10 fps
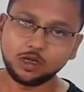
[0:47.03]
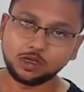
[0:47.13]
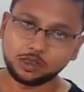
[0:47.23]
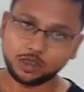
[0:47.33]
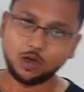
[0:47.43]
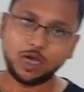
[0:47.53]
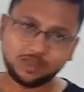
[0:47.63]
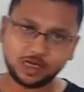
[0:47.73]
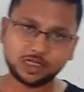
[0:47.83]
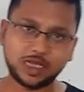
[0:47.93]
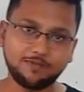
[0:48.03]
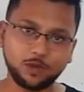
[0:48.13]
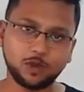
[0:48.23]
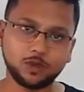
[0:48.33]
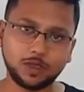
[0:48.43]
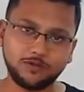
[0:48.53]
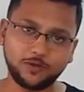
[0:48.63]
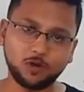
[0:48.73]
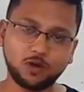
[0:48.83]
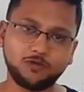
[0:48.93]
So as an example,
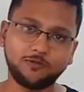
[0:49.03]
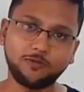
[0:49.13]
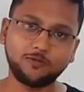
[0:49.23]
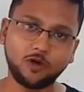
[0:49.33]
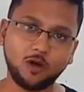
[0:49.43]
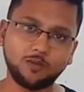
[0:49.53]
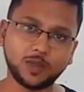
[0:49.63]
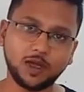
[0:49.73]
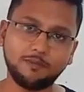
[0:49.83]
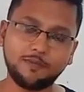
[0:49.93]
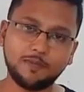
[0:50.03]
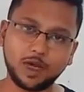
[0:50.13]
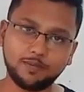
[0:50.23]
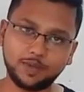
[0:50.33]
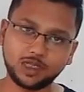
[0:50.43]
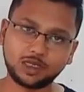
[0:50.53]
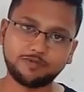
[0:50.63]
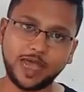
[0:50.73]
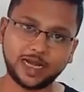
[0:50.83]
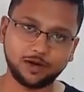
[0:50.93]
if you're from the business
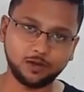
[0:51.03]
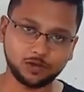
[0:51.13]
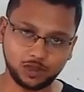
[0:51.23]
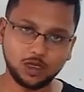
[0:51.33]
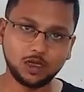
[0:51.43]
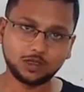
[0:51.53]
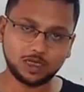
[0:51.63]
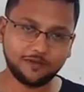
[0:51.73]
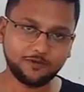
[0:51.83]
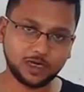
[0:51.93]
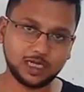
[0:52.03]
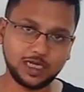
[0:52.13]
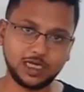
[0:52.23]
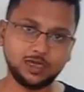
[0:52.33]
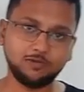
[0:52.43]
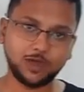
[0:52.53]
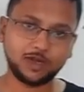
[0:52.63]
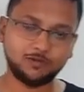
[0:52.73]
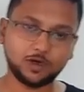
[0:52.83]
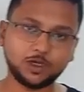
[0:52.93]
background, so definitely
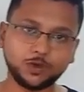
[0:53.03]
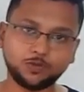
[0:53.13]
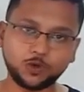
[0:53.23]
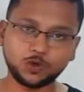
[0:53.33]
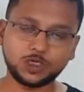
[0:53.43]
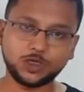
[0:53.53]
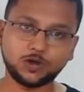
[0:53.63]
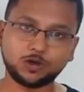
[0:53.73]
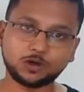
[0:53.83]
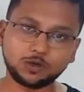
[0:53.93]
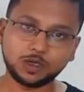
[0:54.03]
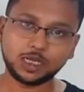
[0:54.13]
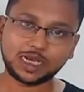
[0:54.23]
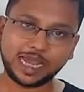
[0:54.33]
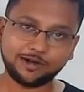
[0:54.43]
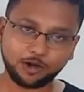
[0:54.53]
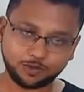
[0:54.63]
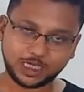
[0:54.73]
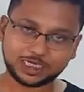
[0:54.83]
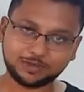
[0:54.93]
whenever you put your career
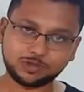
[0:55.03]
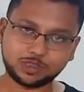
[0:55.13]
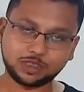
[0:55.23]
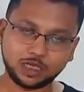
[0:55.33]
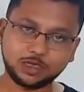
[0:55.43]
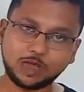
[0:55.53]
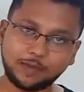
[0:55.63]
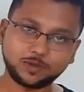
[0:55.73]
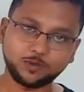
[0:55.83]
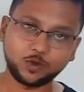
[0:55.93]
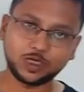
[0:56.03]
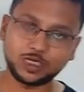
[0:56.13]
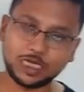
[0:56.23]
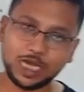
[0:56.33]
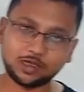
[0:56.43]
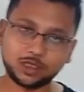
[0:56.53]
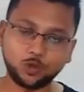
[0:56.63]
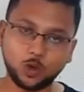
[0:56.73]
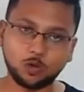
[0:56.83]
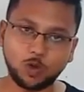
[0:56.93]
objectives, you have to put it as
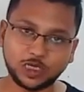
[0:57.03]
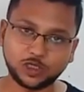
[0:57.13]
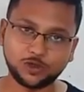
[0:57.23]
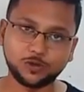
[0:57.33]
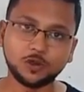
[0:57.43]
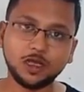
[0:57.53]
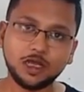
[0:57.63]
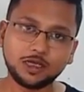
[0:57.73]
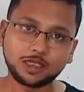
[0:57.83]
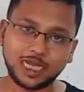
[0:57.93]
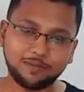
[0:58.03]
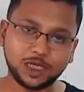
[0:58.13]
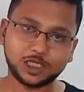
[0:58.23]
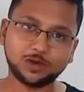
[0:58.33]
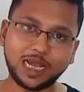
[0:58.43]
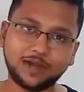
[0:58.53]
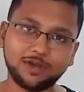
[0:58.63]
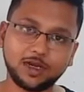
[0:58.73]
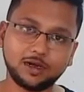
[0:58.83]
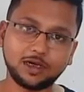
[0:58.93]
you want to establish your
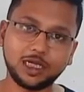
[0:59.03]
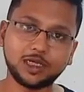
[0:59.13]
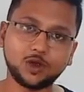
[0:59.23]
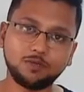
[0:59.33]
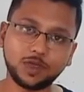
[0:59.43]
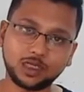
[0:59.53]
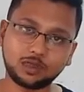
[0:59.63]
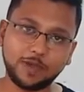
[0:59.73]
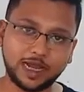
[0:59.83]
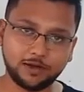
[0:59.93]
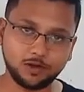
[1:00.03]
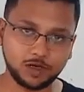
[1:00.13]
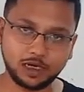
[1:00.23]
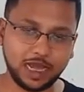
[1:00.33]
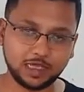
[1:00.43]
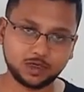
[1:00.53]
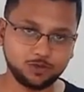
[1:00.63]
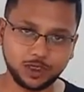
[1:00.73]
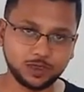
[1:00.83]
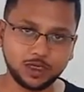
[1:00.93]
career in your business background. It has
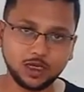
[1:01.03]
to be.